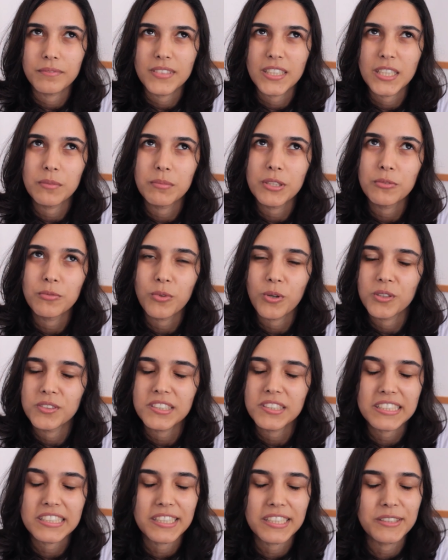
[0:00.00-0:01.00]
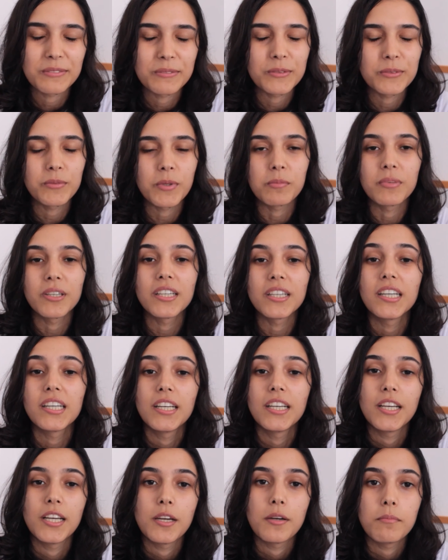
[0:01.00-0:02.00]
Maybe once, I don't remember.
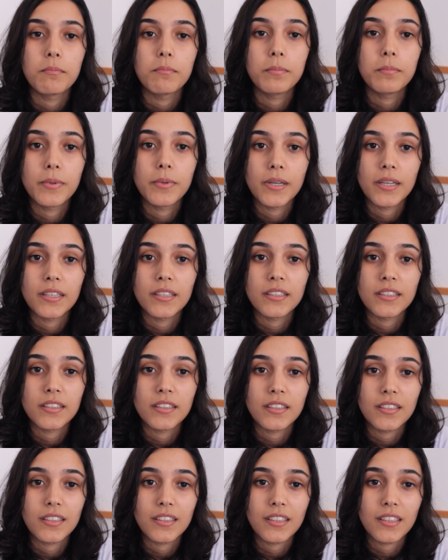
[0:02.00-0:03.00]
But